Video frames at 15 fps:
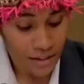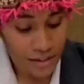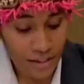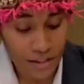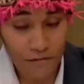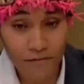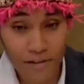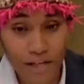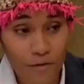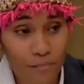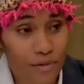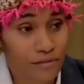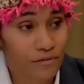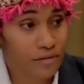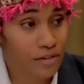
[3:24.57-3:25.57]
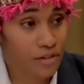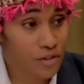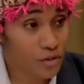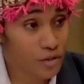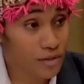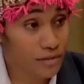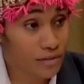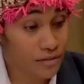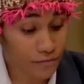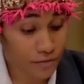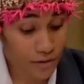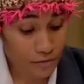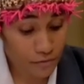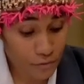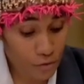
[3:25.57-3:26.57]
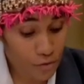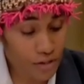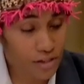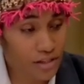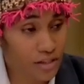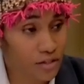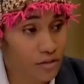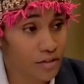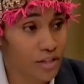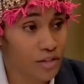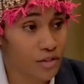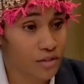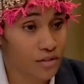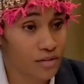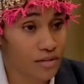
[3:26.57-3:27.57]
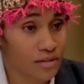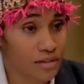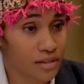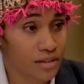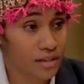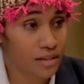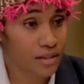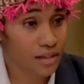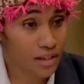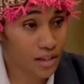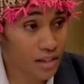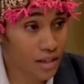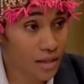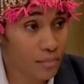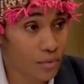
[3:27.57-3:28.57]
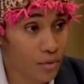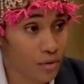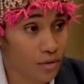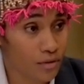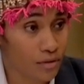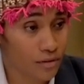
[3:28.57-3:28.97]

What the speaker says: the environment for the future generations, Kiramo.